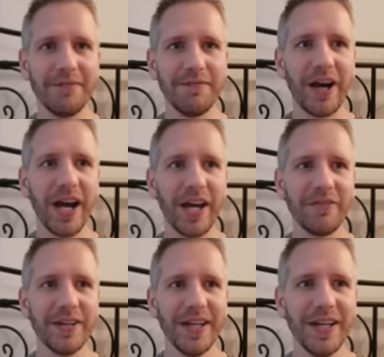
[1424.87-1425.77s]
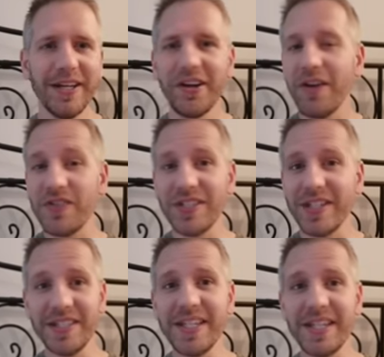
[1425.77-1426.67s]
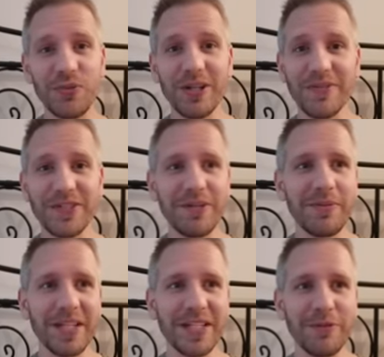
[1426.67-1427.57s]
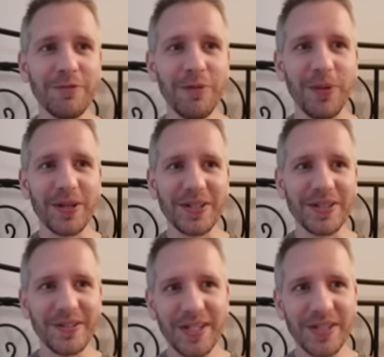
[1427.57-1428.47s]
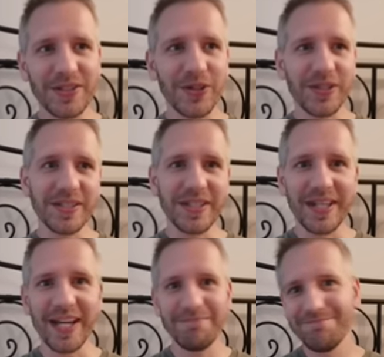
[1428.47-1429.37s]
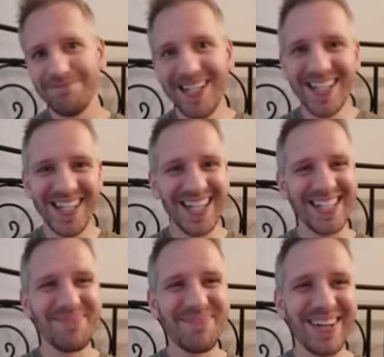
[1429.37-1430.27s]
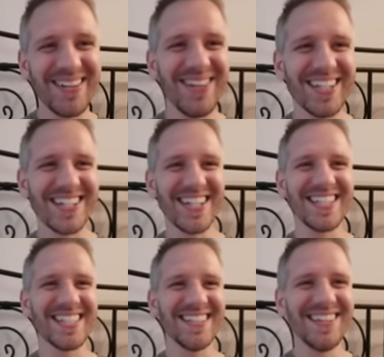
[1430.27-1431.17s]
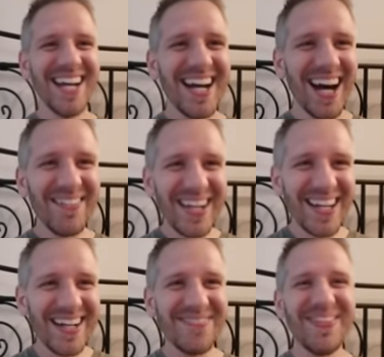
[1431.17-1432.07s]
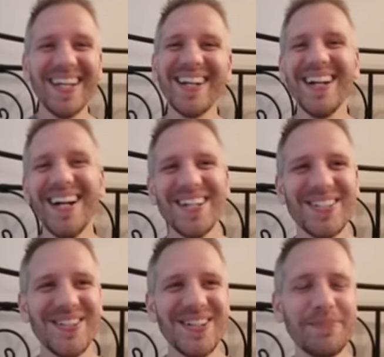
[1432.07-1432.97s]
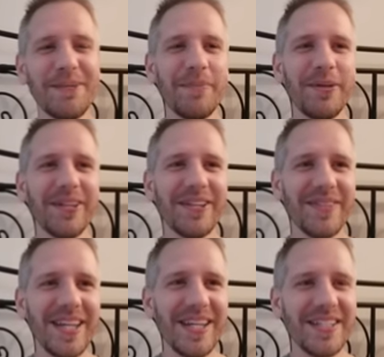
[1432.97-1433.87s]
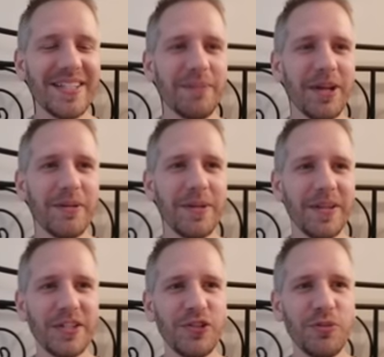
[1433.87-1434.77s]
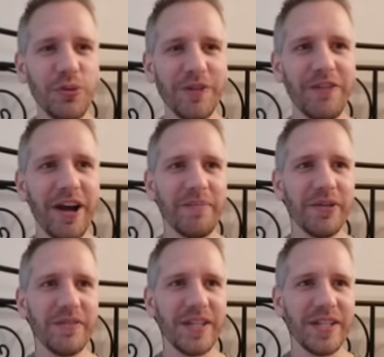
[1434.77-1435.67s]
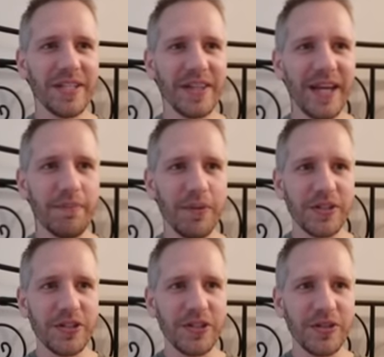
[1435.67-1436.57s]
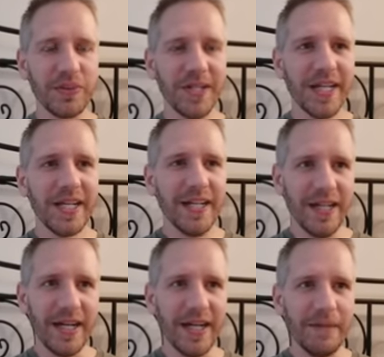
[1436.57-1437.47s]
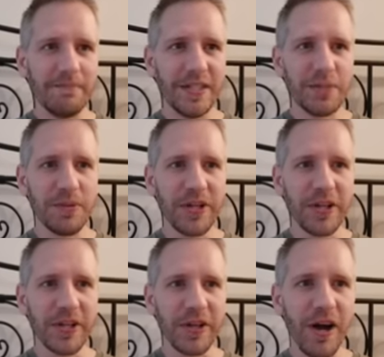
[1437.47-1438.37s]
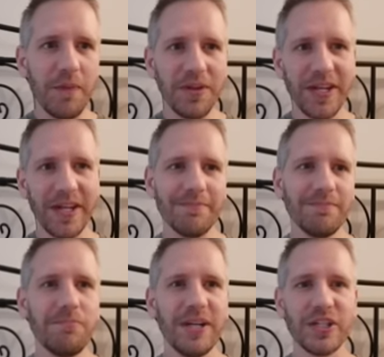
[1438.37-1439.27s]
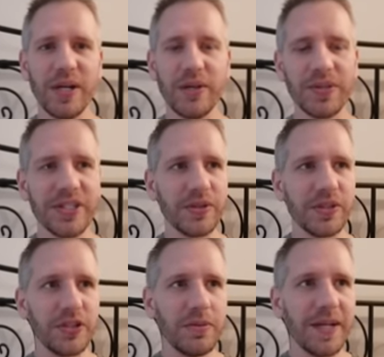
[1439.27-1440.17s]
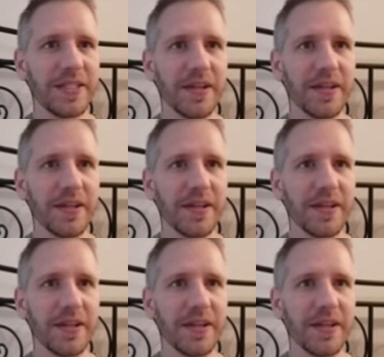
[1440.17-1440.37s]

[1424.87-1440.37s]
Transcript: 5, it obviously gets rid of some of my tier 4 because these turn into that. That's pretty much it. So I'm getting up there. Soon I'll be a million of these. I'll probably be like 2.5 mil of these at that point too. It's pretty good comp, and then mess around with the tier 2 based